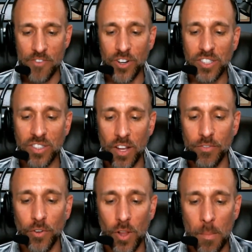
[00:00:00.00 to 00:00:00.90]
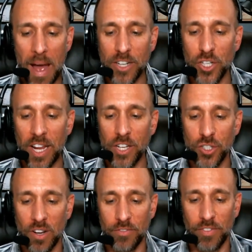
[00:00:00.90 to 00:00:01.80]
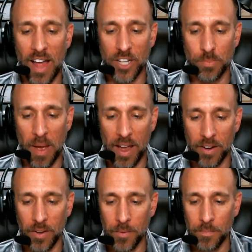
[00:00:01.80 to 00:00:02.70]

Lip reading: Every sinful imagination and flashback,